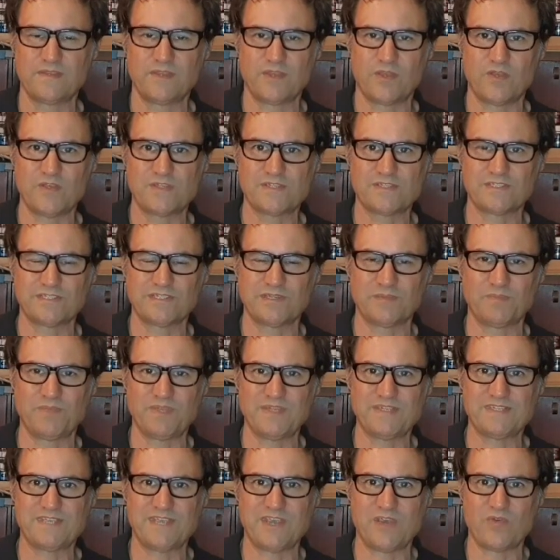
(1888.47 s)
those little
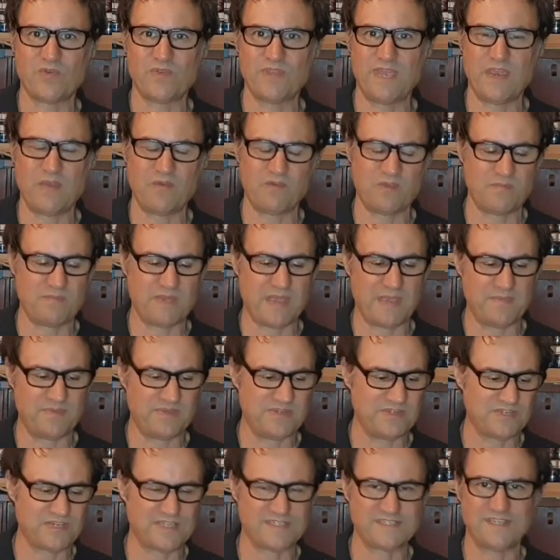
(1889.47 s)
bits here and there, and
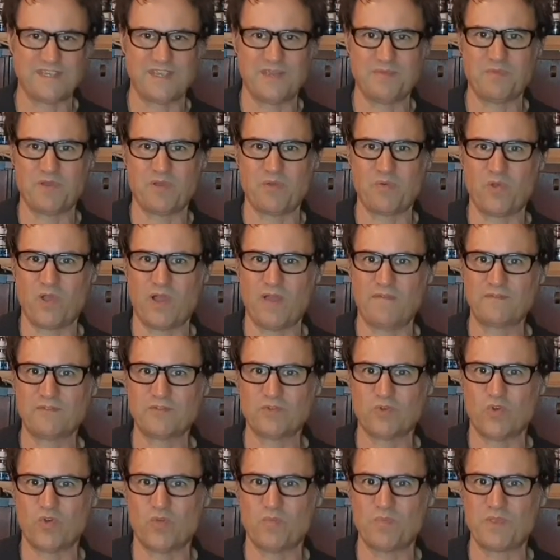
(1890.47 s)
maybe just hear my
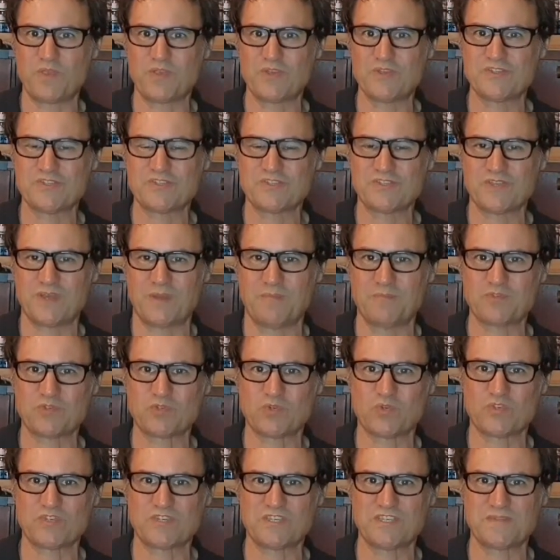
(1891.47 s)
wife talk, because I'm
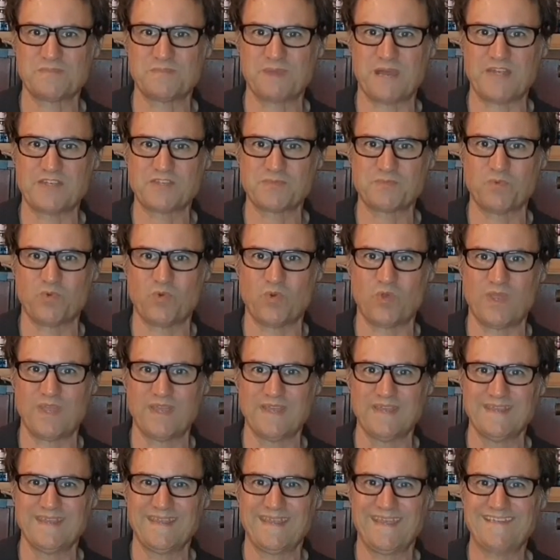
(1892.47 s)
sure she's much
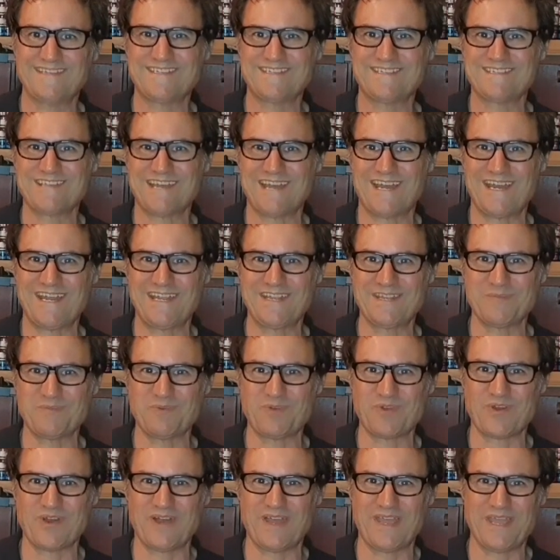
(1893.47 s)
more entertaining
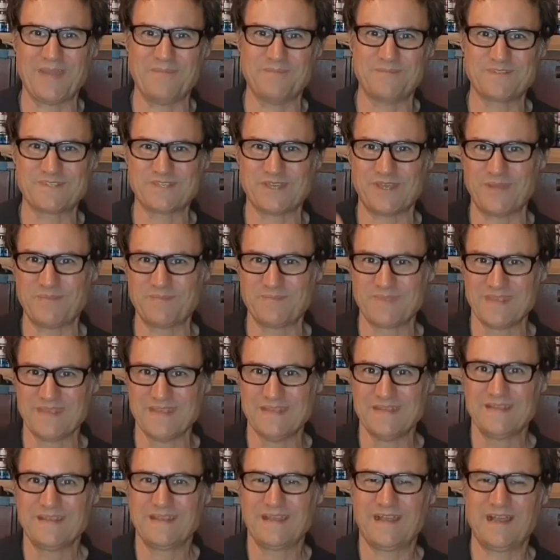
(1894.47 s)
than what I am. So
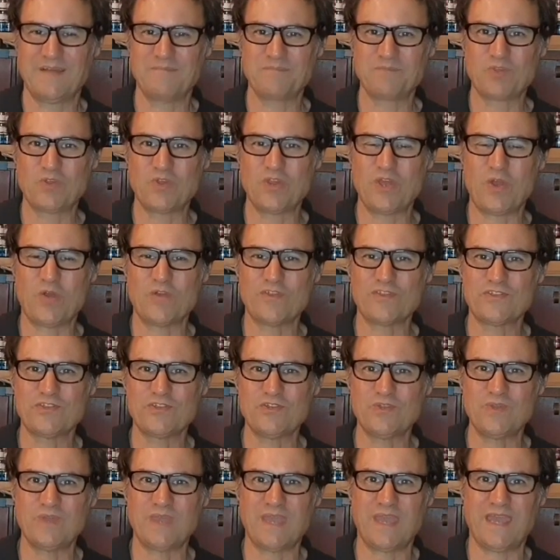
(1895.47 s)
good health
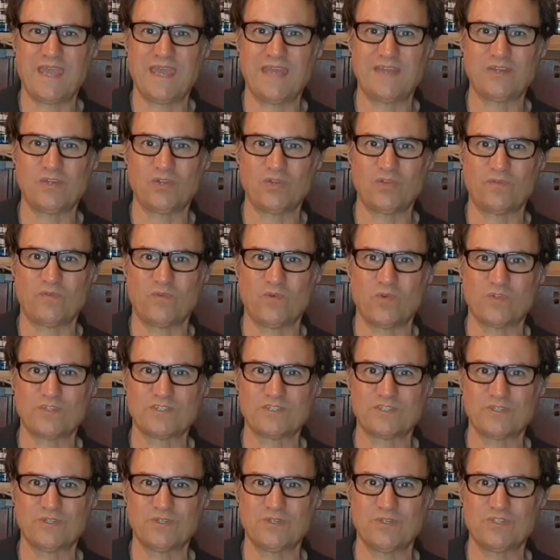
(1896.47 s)
to you, and look
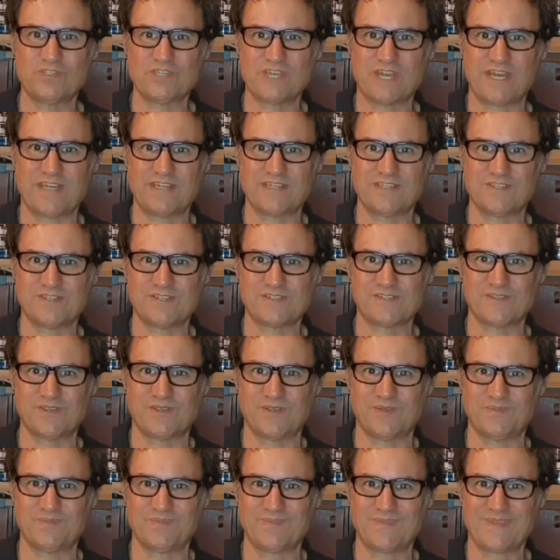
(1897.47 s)
forward to chatting to you
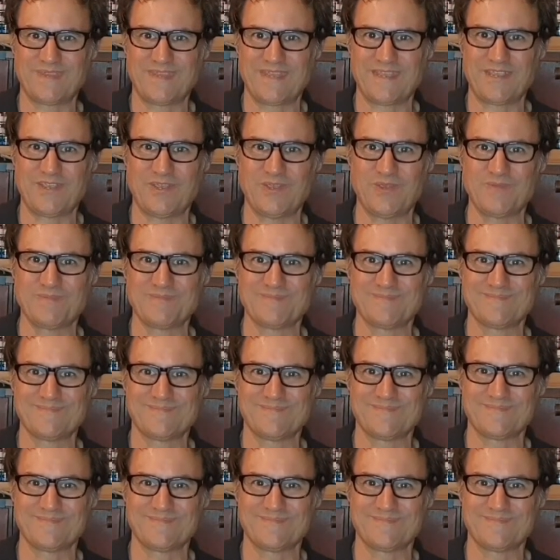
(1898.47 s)
soon. Thank you.